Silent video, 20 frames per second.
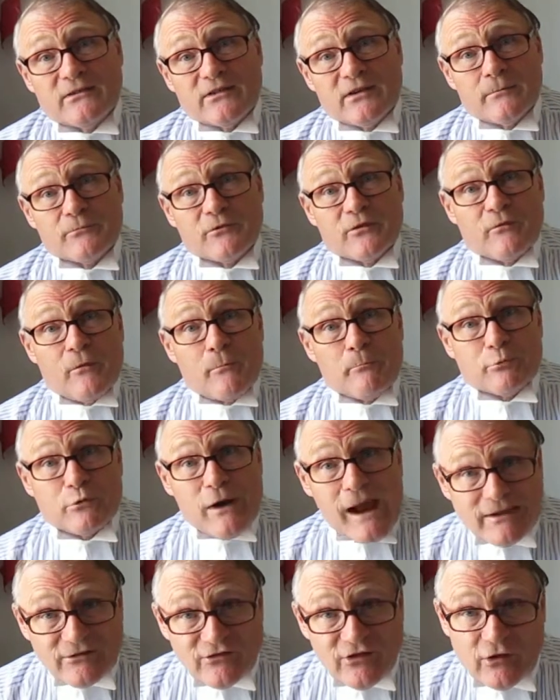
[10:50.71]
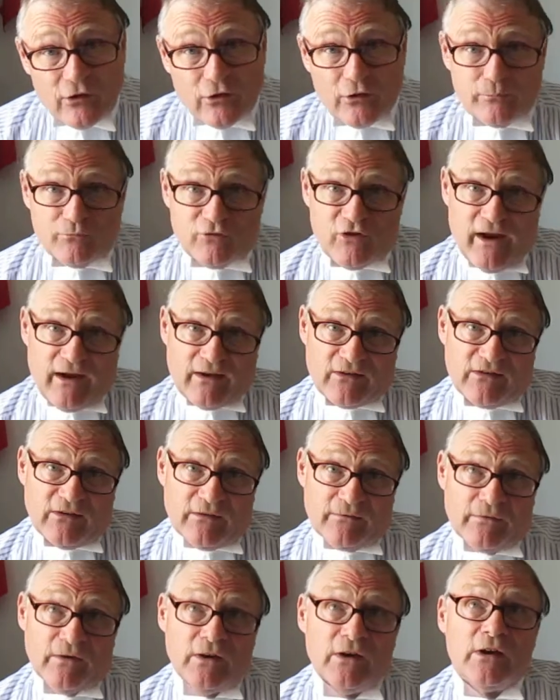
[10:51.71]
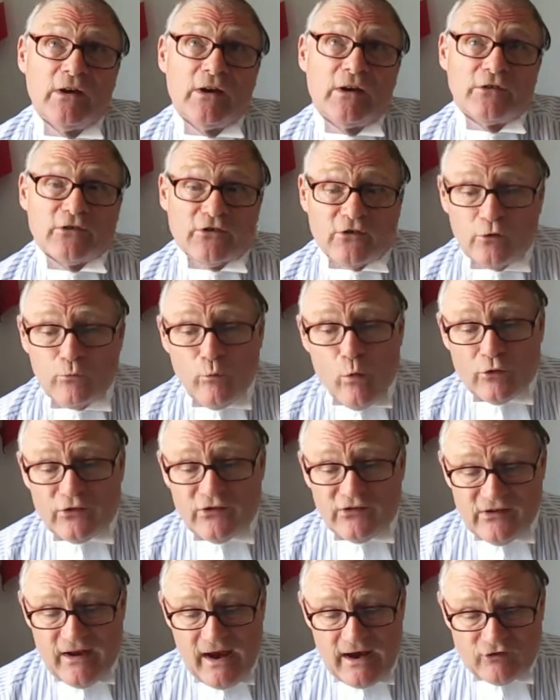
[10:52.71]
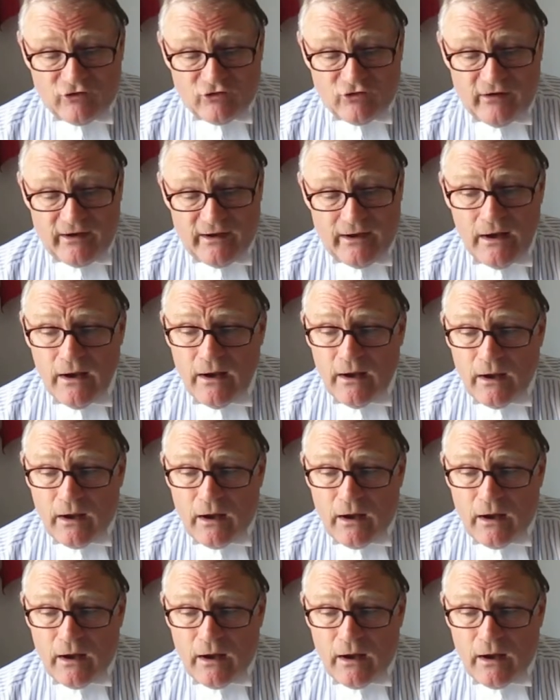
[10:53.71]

terms of a practical objective as to what is actually